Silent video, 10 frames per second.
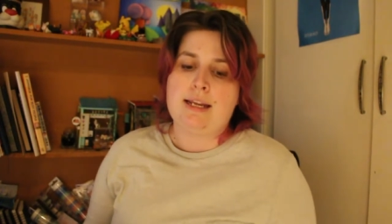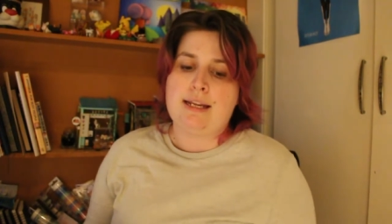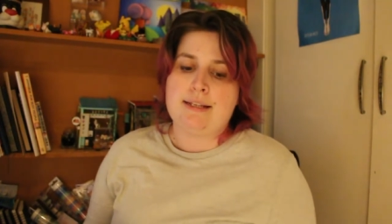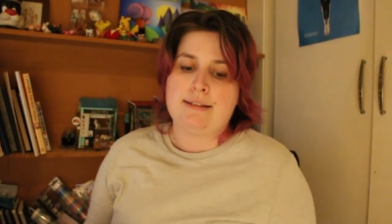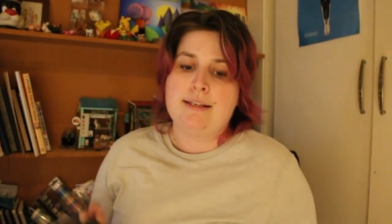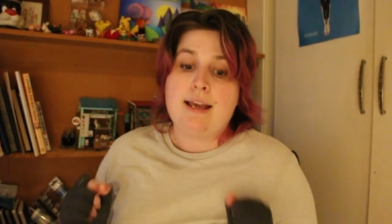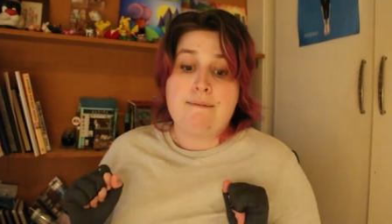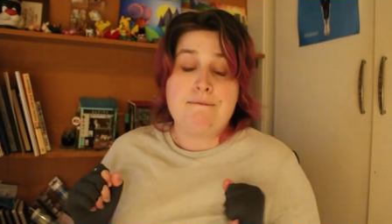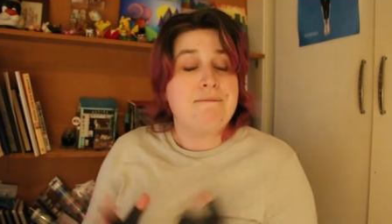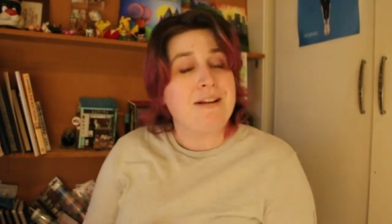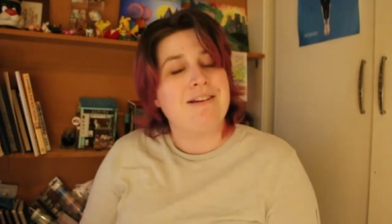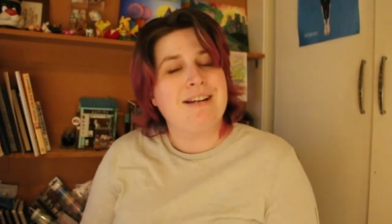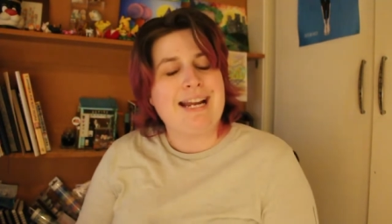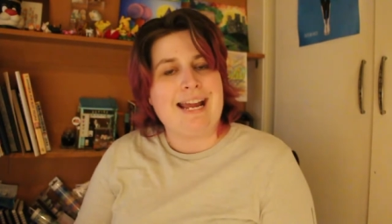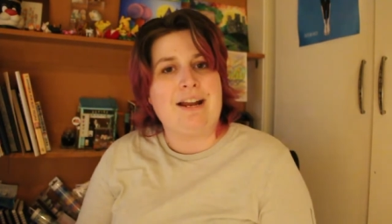is
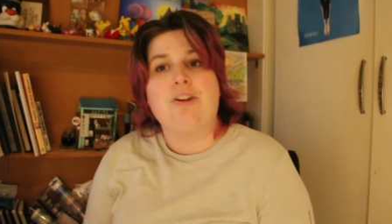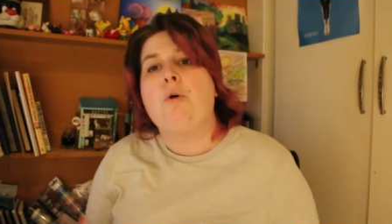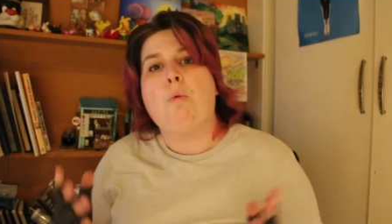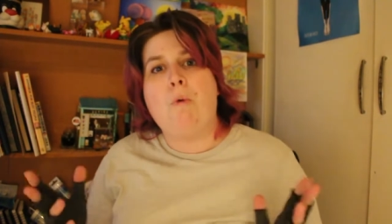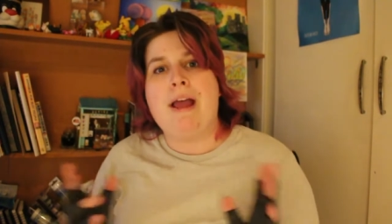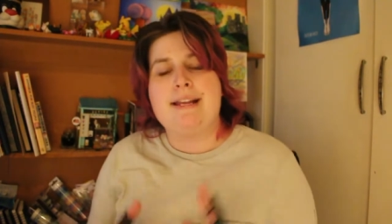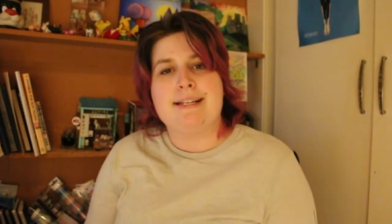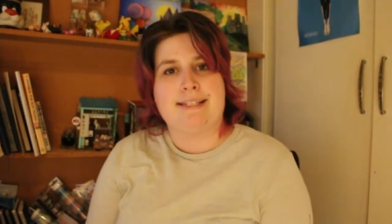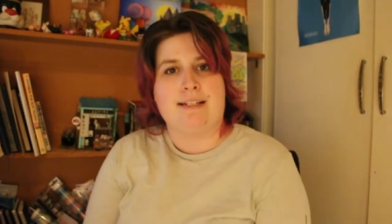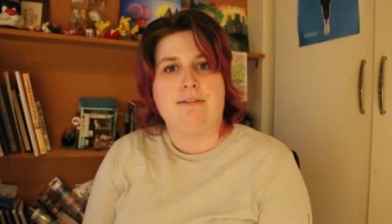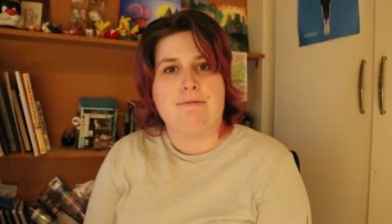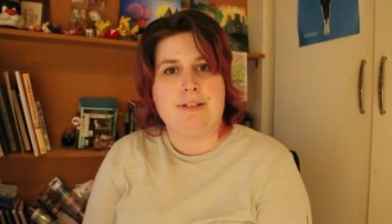figuring out where your stuff